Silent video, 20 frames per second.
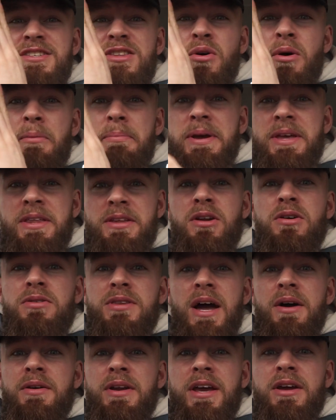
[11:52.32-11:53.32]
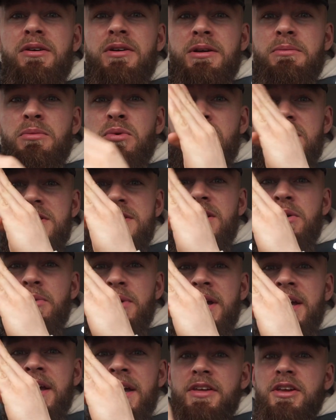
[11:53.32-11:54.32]
are still up here, they're not down here anymore, they're still
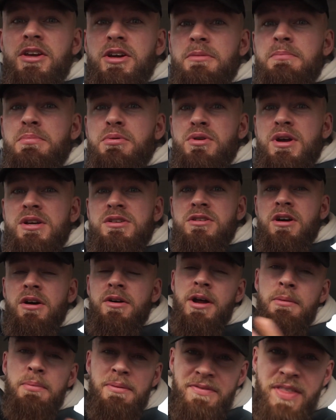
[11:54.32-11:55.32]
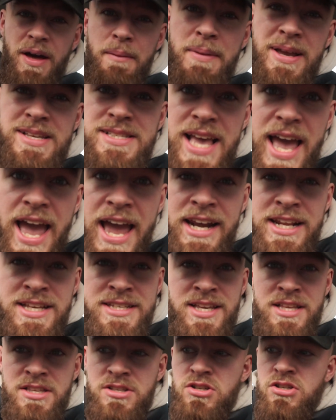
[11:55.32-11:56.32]
here, and then you can progress going up. That makes any
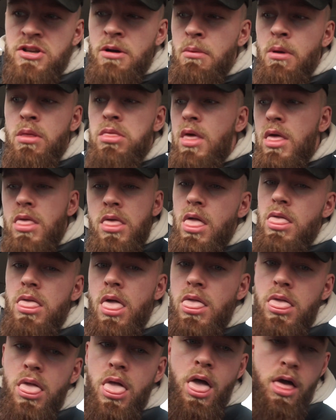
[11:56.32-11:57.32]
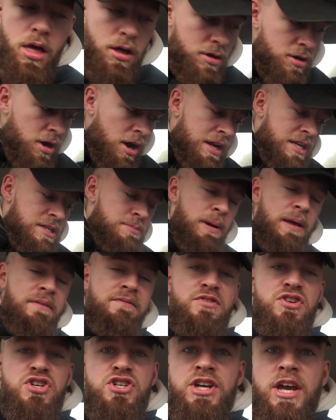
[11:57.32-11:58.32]
sense, because I'm can't explain
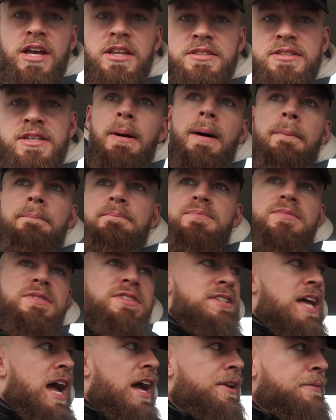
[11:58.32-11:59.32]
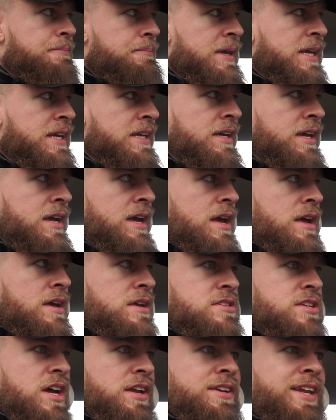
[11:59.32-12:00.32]
for shit. But standard me,
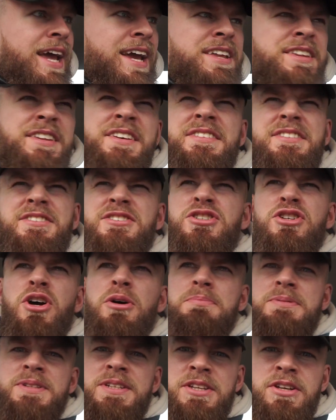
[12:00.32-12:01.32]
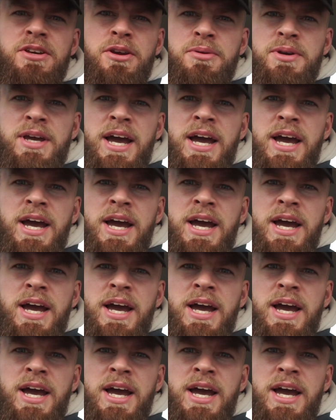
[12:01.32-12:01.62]
Sunday, the shops in the